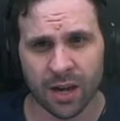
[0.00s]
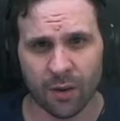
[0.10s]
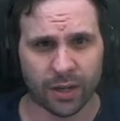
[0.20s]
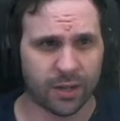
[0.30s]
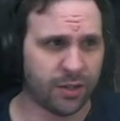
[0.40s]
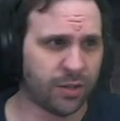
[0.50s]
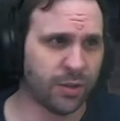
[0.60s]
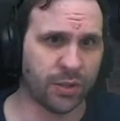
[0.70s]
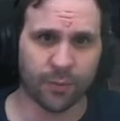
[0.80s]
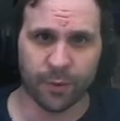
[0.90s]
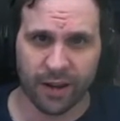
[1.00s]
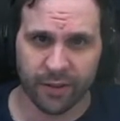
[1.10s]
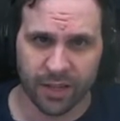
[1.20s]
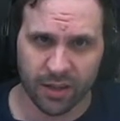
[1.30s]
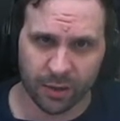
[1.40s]
Are we going to do a super
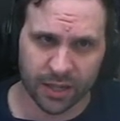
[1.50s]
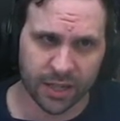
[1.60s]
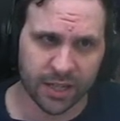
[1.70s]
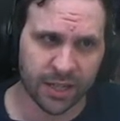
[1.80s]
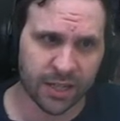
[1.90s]
heavy? Are we going to...